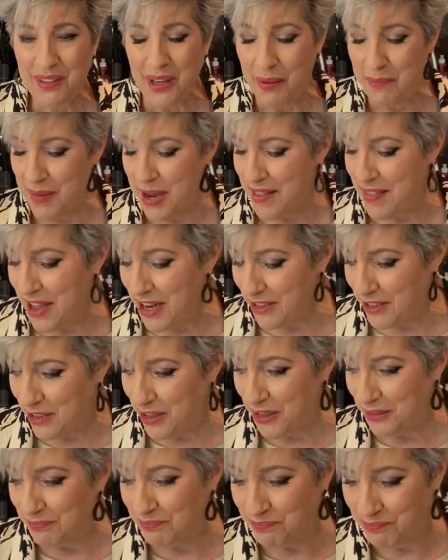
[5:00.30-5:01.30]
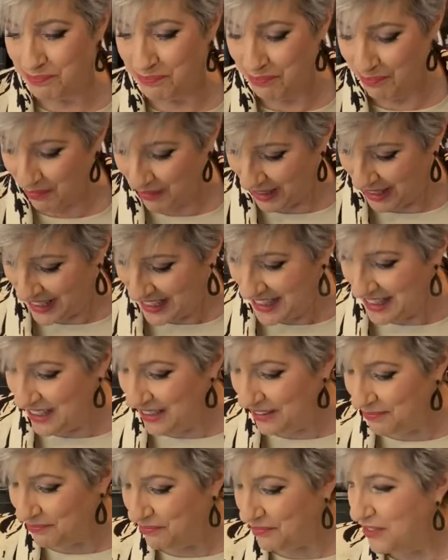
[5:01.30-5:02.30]
Man, that's good.
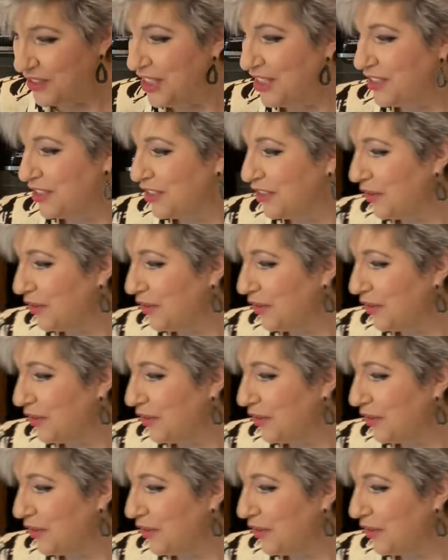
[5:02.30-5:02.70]
This is